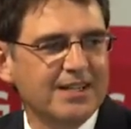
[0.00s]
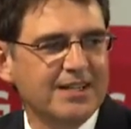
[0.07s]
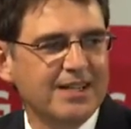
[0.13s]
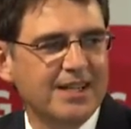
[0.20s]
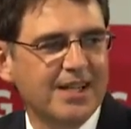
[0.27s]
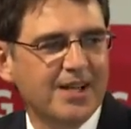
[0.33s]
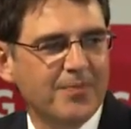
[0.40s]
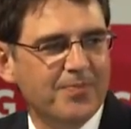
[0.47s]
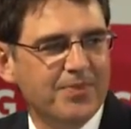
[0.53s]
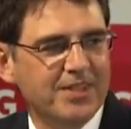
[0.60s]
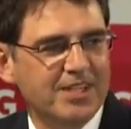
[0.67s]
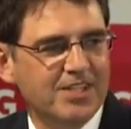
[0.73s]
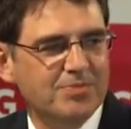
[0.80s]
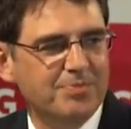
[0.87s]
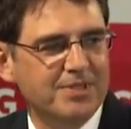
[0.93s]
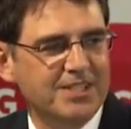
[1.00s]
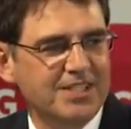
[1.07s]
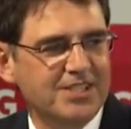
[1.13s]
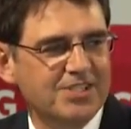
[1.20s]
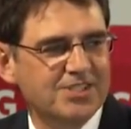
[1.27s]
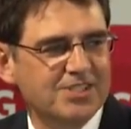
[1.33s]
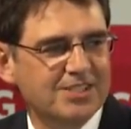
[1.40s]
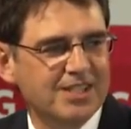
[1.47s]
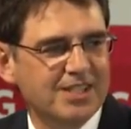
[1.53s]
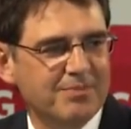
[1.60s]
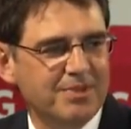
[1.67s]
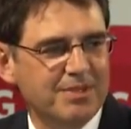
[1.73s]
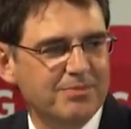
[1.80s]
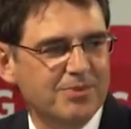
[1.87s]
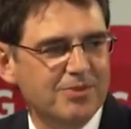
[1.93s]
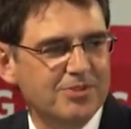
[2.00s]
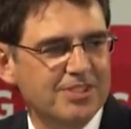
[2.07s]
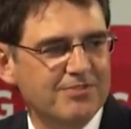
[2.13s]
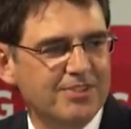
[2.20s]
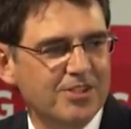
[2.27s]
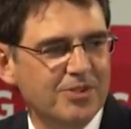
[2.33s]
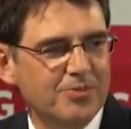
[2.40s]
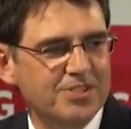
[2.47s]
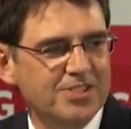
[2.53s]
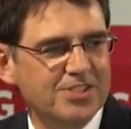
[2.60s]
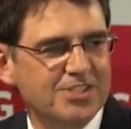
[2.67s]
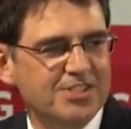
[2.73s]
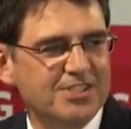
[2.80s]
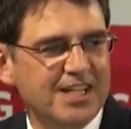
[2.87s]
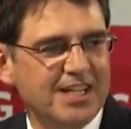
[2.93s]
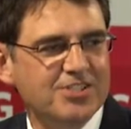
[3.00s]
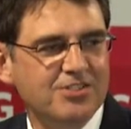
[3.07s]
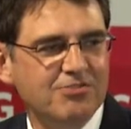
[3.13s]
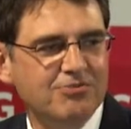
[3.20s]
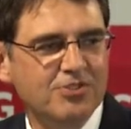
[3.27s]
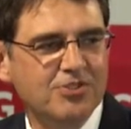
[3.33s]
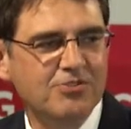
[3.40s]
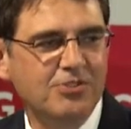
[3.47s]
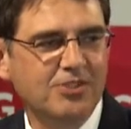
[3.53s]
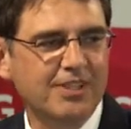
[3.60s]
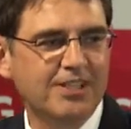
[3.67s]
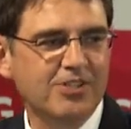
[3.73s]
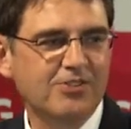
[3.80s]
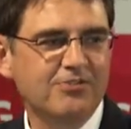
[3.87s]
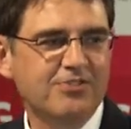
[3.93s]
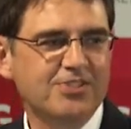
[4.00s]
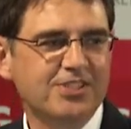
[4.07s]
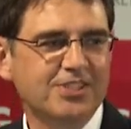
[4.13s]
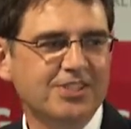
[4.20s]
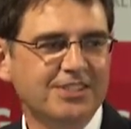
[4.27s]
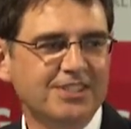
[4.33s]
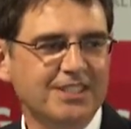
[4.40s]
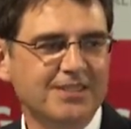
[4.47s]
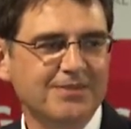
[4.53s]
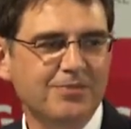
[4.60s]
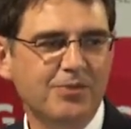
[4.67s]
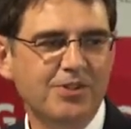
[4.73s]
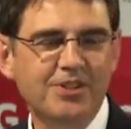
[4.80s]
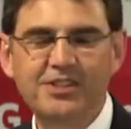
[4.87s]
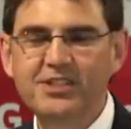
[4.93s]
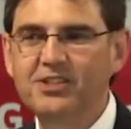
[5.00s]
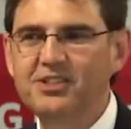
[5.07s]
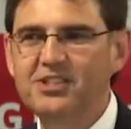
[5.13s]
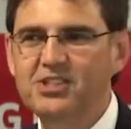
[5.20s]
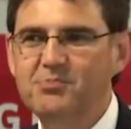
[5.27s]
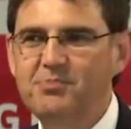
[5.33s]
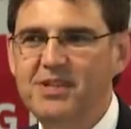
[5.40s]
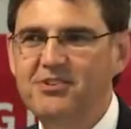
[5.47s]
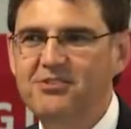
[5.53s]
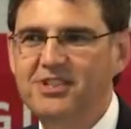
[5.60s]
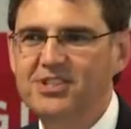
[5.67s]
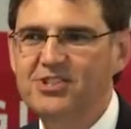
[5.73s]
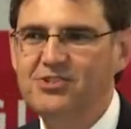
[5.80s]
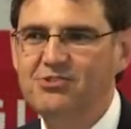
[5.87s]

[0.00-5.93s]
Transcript: Now, the next bit is a bit more difficult, which is, does a rural health facility with little experience